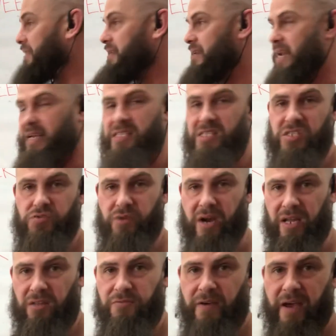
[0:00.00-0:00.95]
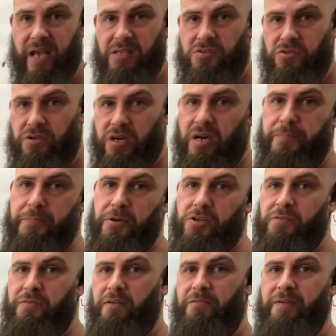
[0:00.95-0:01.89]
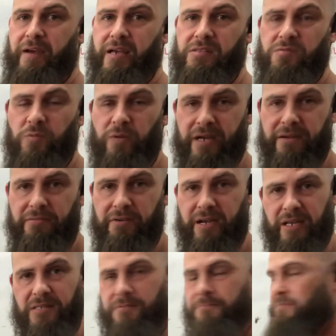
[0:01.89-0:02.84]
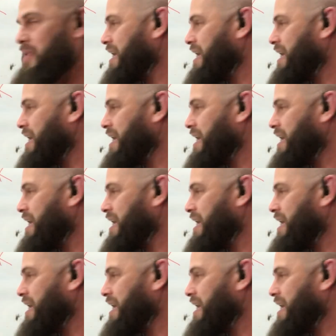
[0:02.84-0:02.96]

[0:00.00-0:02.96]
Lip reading: the next strength phase or your hypertrophy phase, whatever it is.